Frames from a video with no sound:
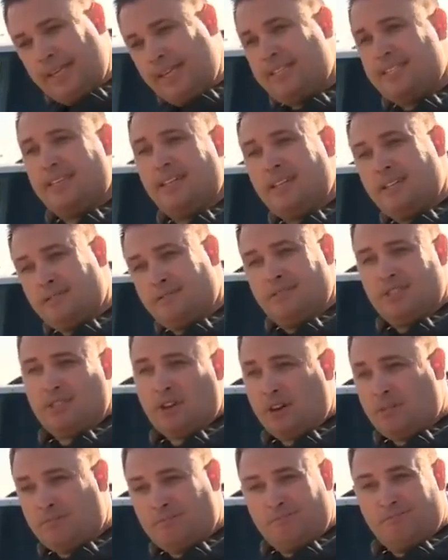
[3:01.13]
you need to
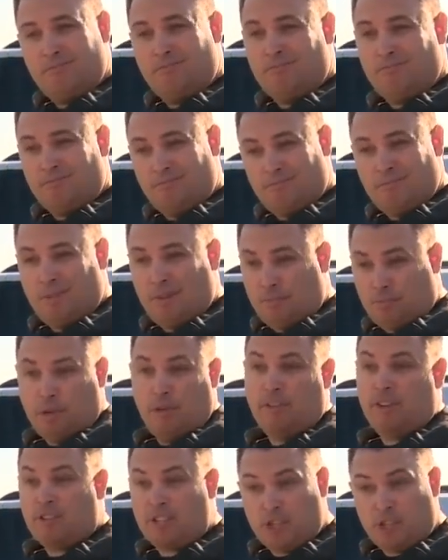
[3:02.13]
start
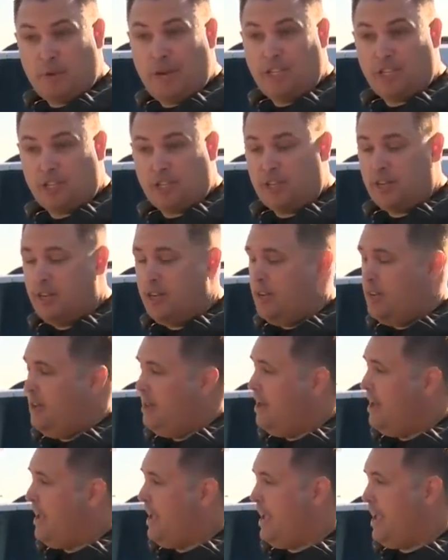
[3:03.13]
improving your situation,
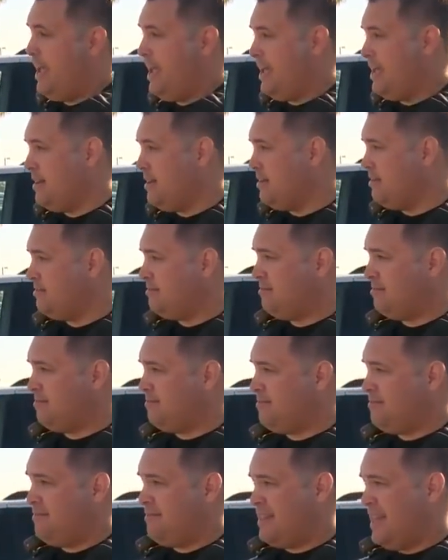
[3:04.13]
and
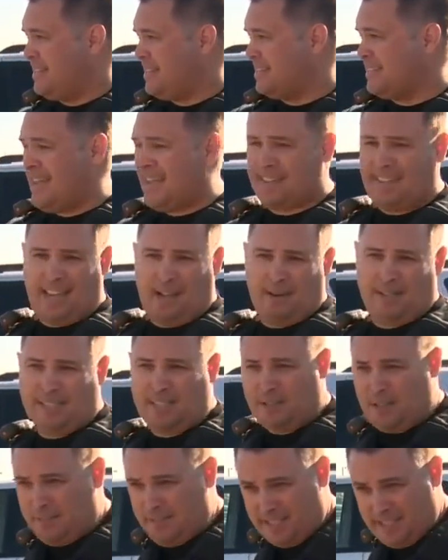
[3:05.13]
that's exactly how I
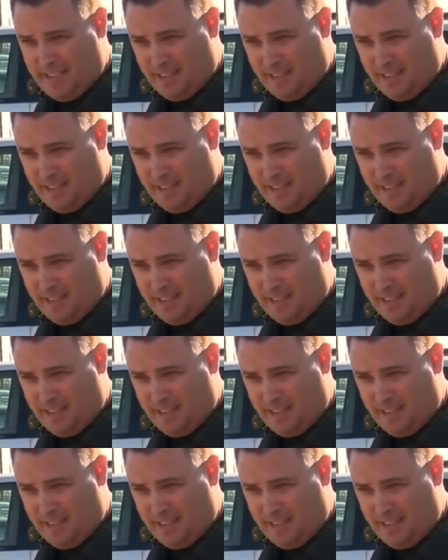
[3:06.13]
see her every